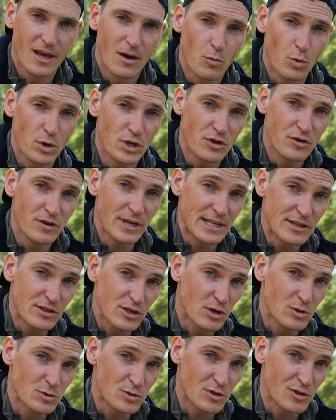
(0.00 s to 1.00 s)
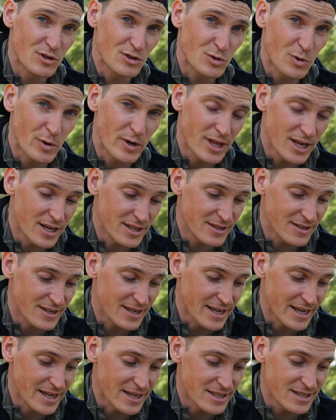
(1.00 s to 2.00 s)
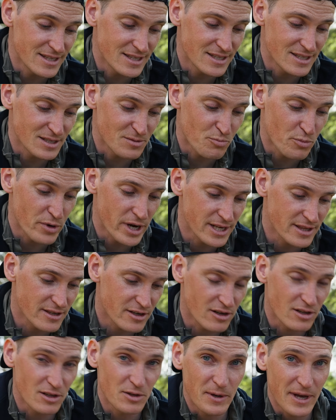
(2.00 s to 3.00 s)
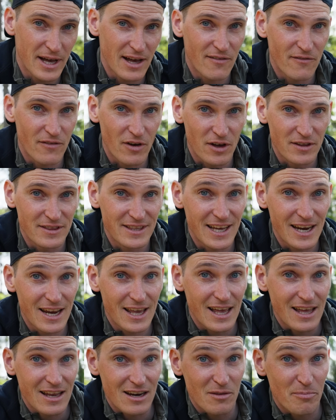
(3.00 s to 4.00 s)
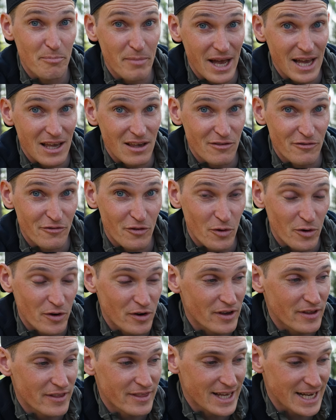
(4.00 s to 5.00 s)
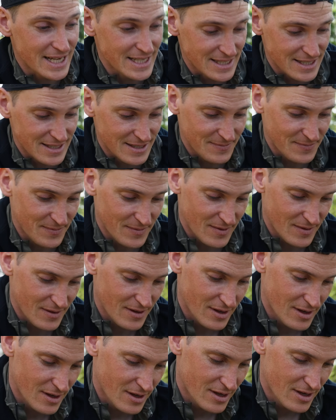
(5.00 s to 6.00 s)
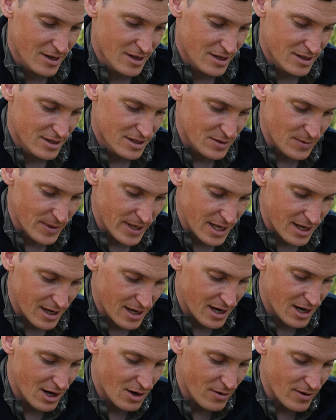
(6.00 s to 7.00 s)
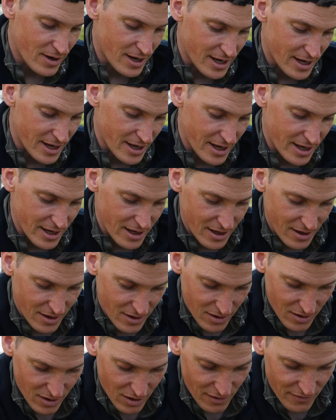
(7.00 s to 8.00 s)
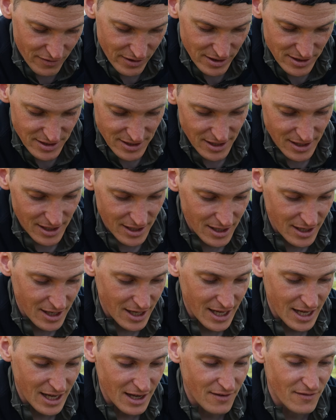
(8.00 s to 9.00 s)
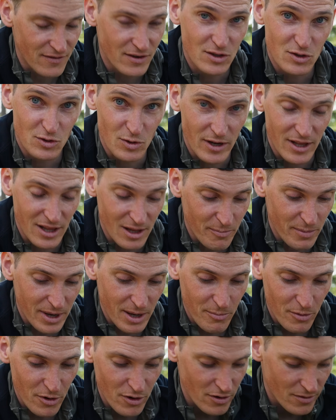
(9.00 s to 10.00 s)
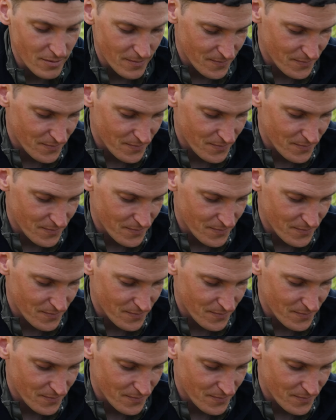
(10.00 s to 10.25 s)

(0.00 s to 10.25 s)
When you need to go to the toilet, it's practical to have a dedicated bag for that. So in here I obviously have toilet paper,